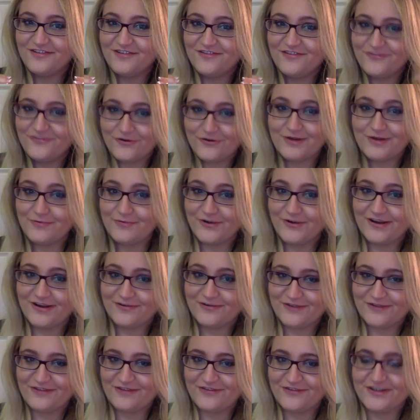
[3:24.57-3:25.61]
For a point of
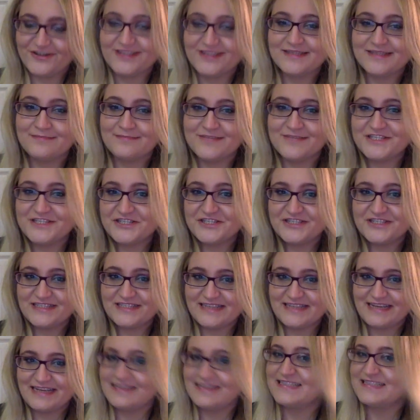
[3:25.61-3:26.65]
reference,
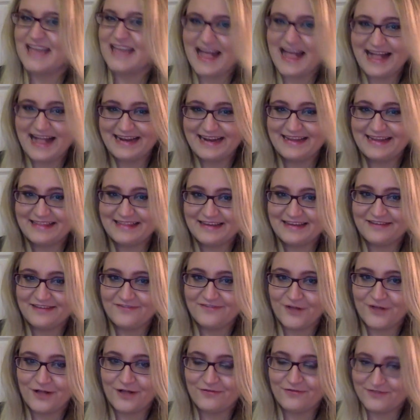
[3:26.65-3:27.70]
mise-en-scene is anything
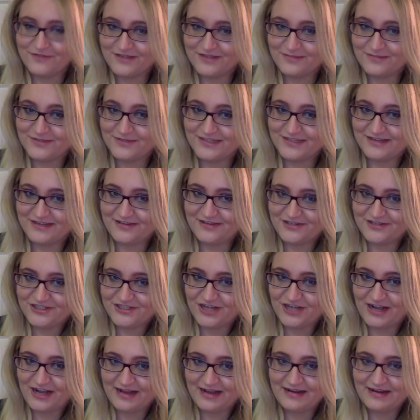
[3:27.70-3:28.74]
involved with a particular
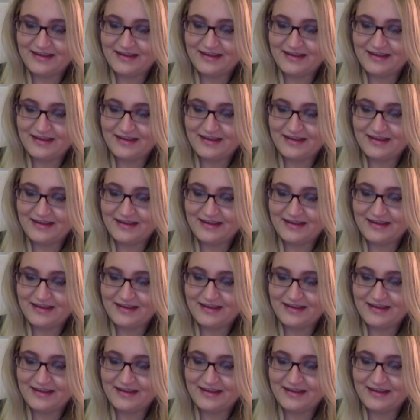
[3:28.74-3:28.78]
shot.